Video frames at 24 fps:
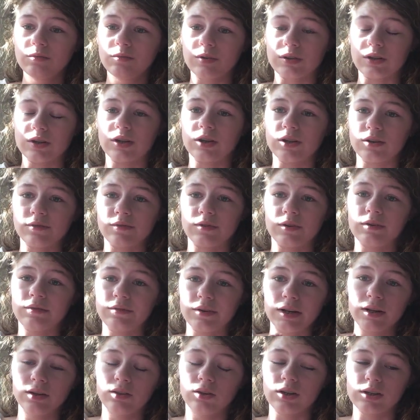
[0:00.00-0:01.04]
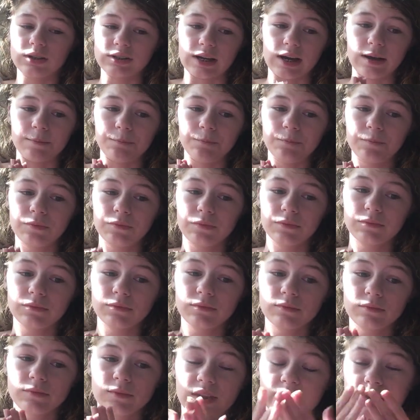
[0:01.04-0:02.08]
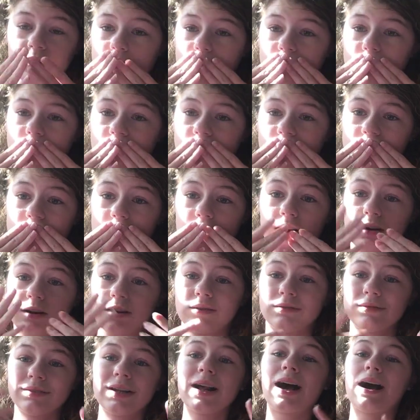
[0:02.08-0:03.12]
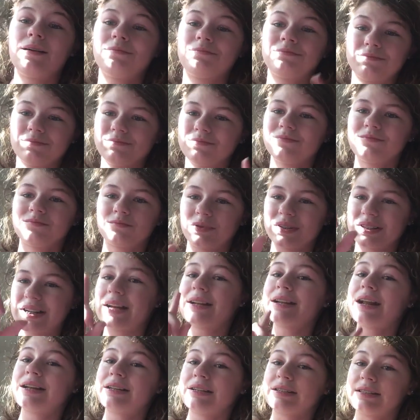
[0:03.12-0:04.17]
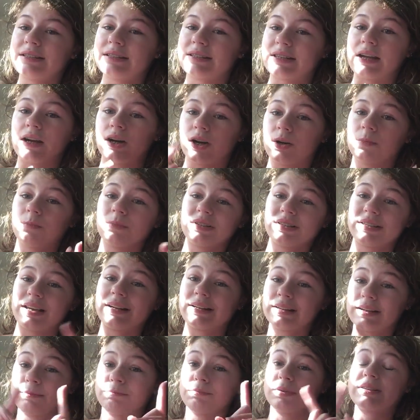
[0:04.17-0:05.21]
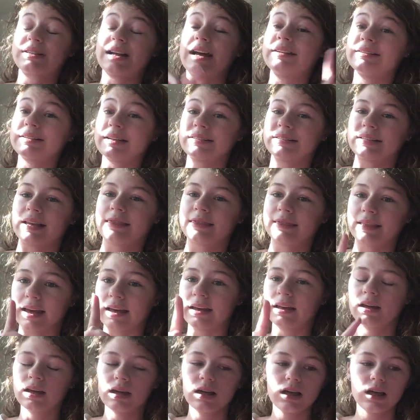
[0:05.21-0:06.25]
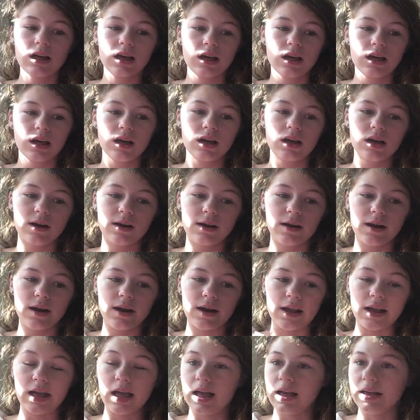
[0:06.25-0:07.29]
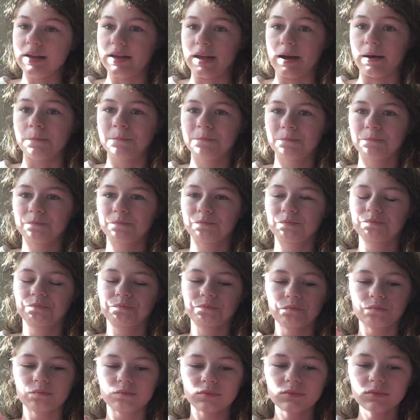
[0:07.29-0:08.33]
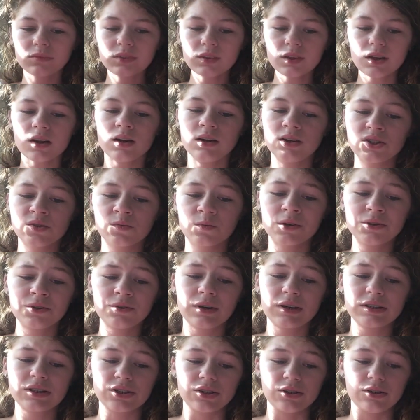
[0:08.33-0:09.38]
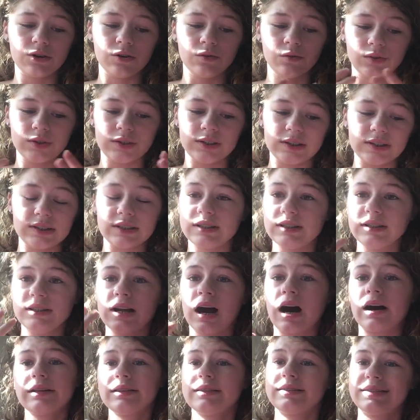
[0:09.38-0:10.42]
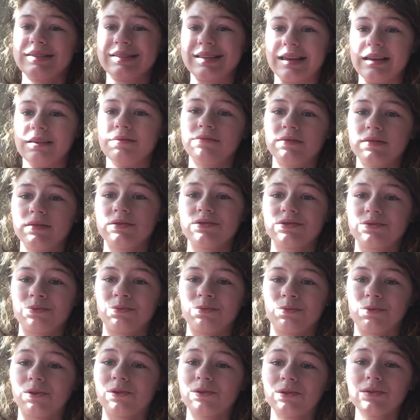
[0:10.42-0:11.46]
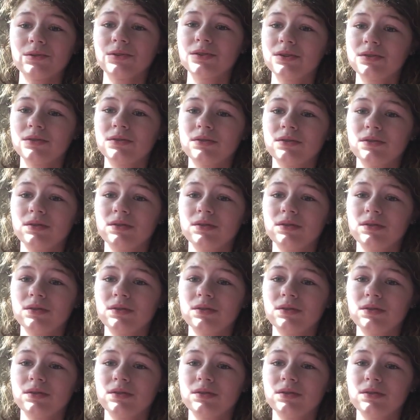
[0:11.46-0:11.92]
with her for a very long time. No, not her. Pretend I didn't say her. Pretend I said they. And yeah, I just want you guys to know that it's not safe in this world,